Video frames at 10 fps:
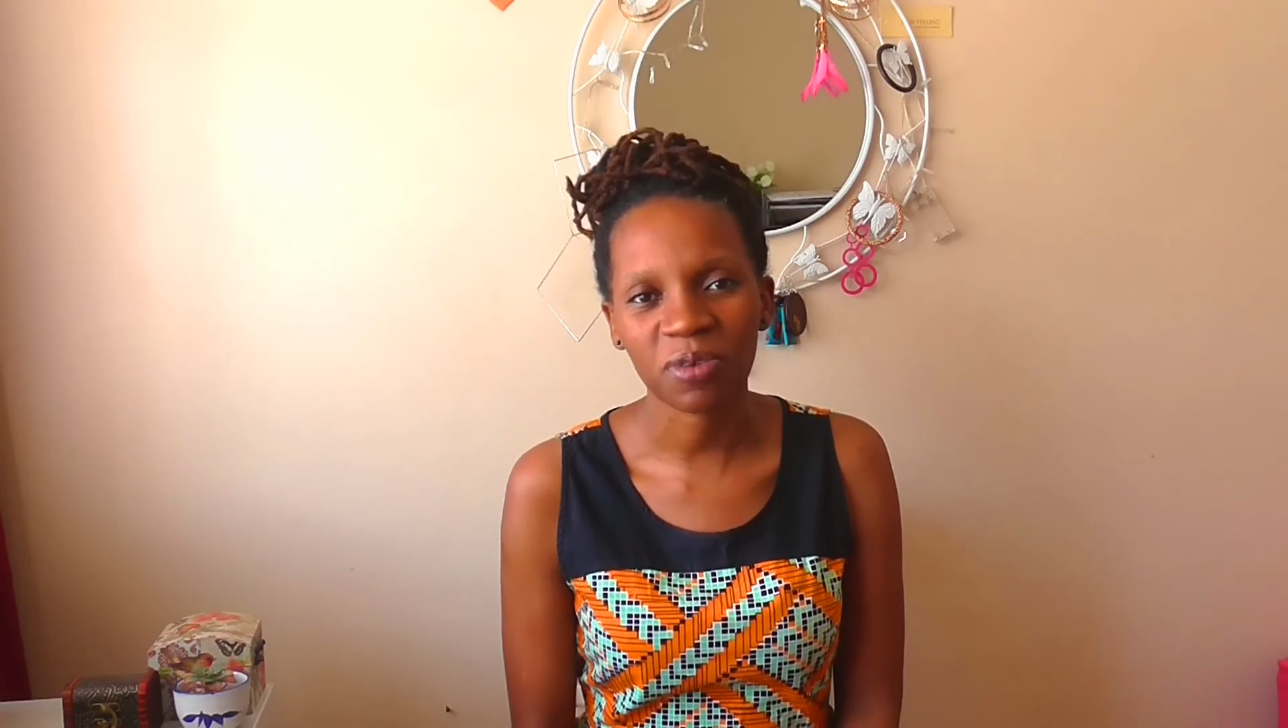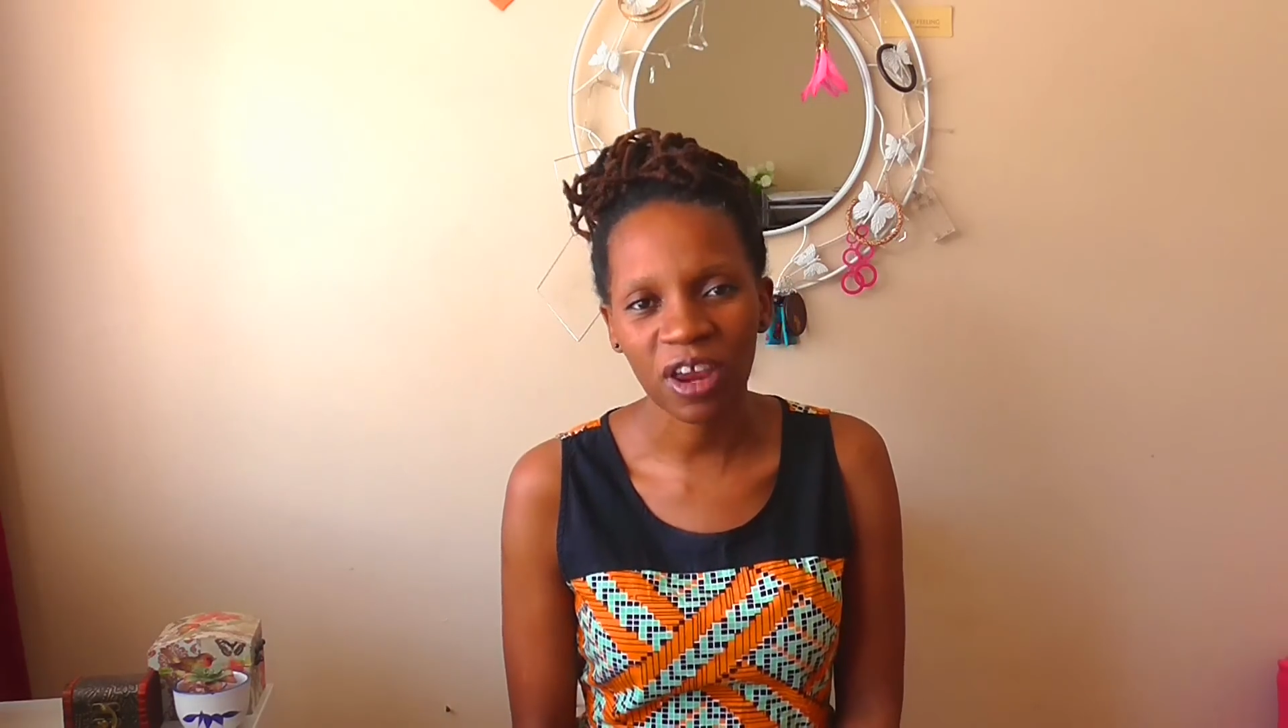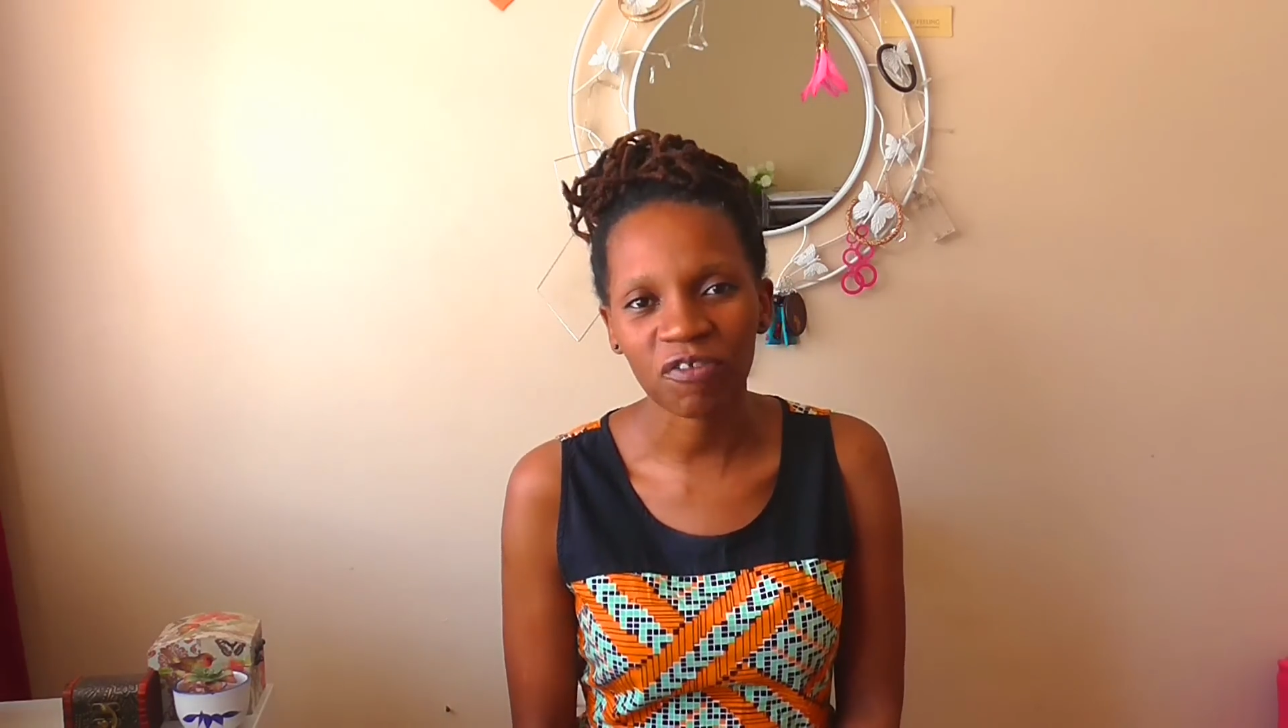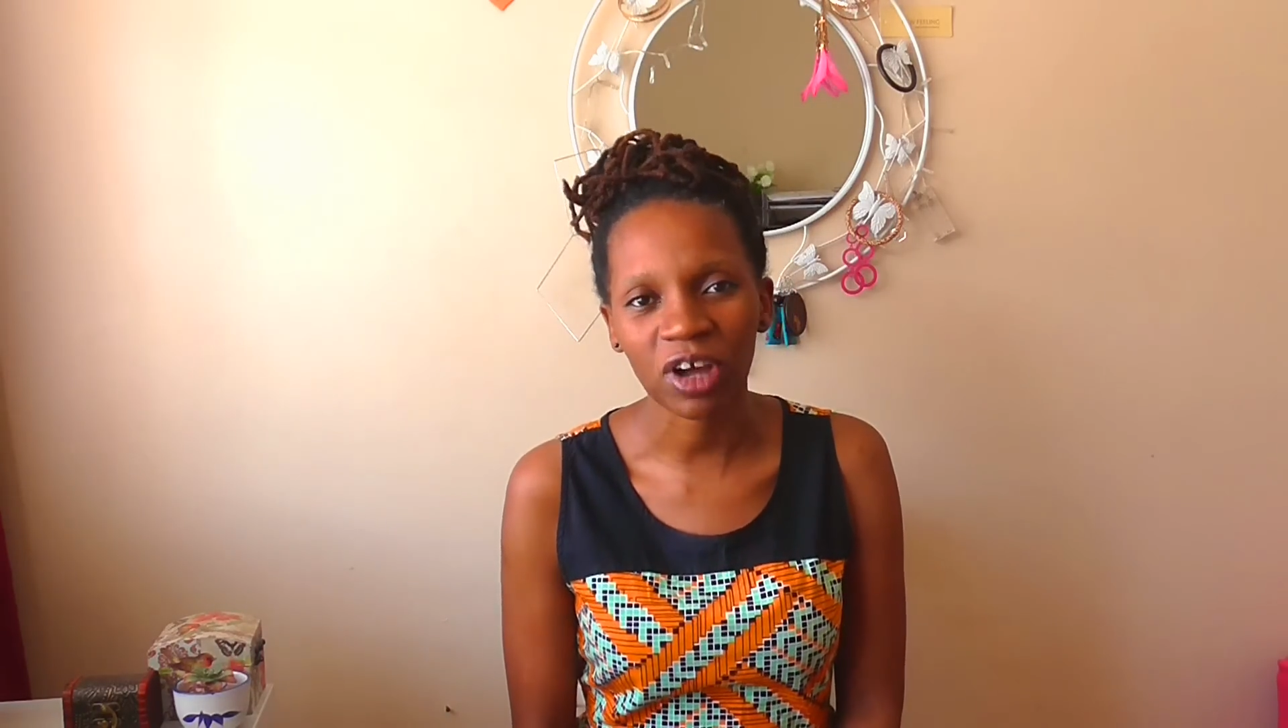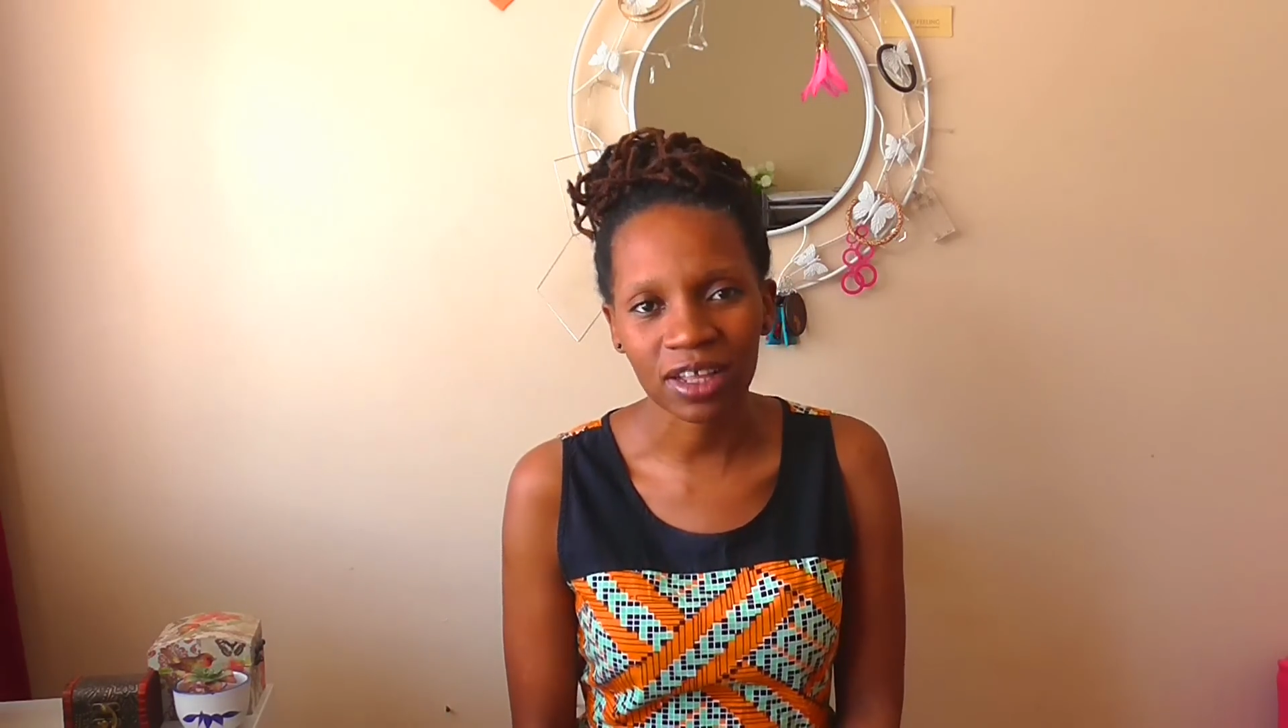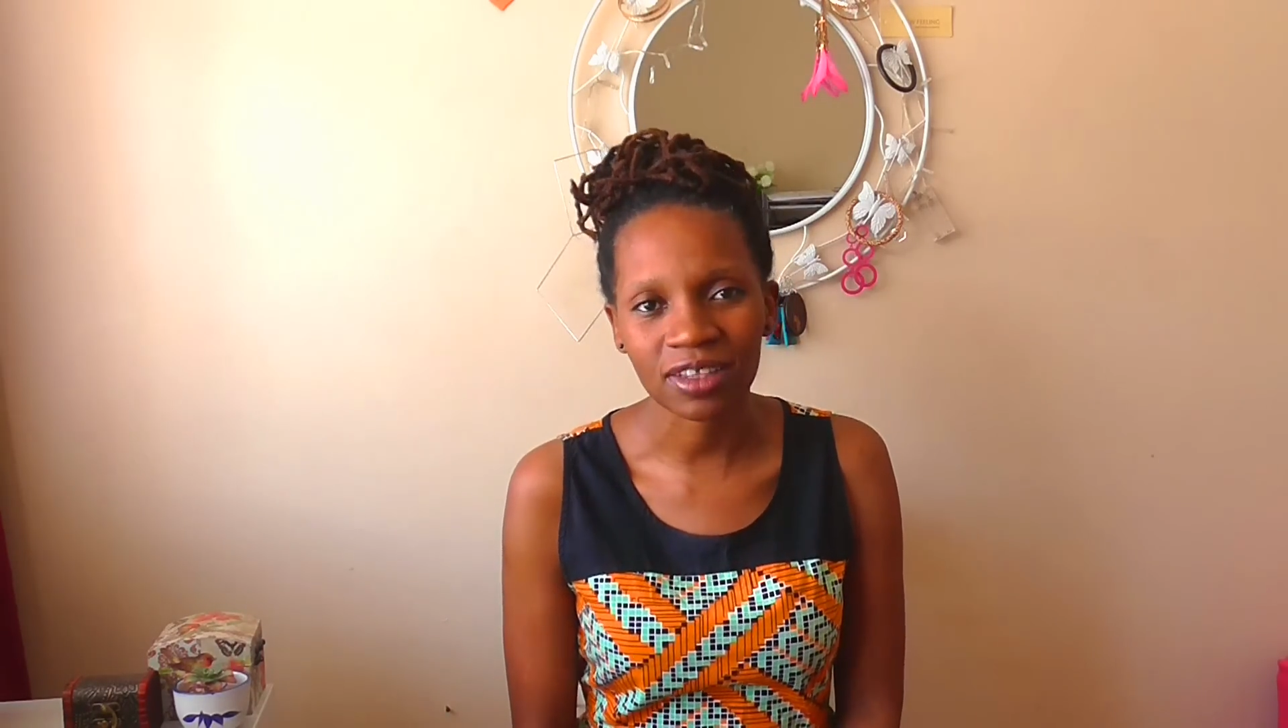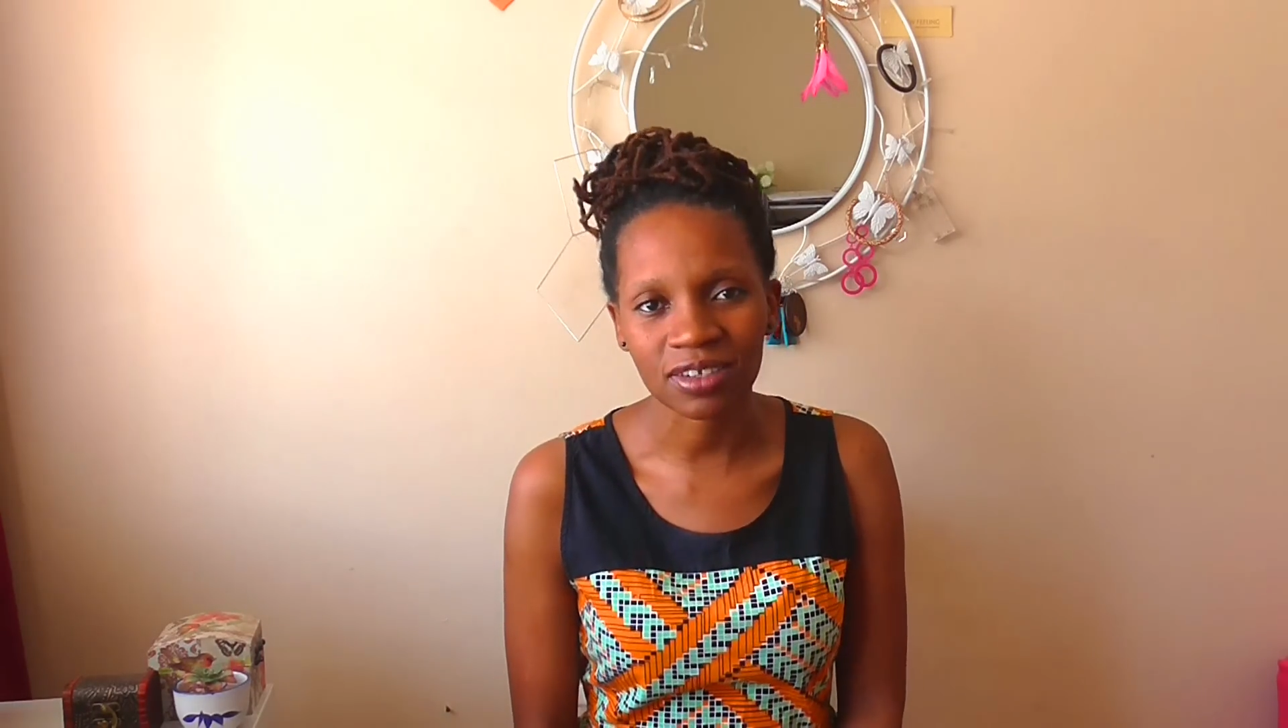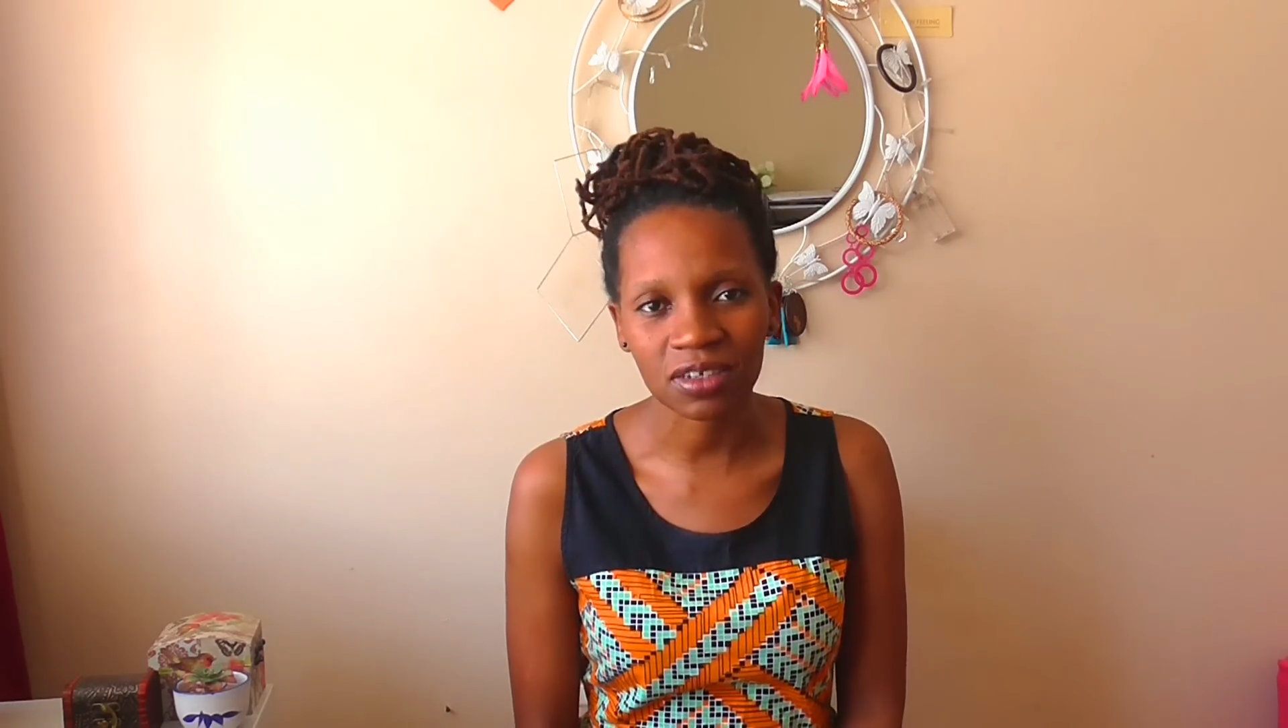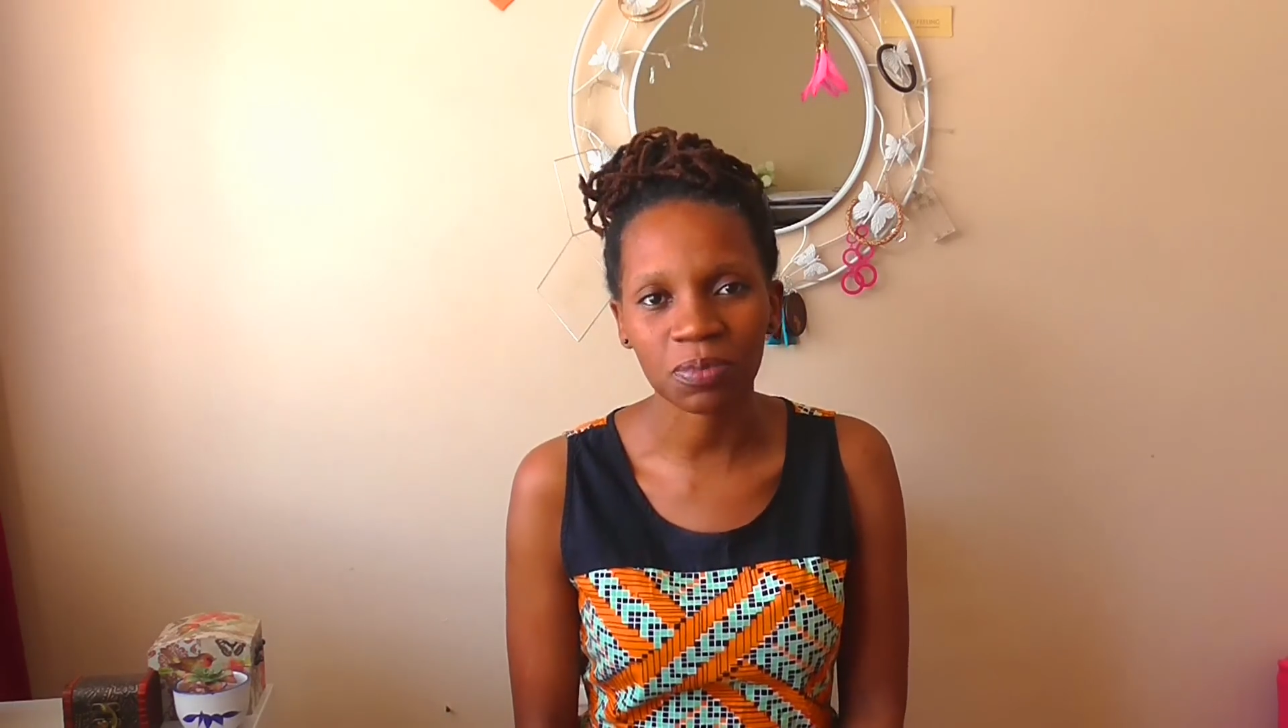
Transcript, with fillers: pray for others as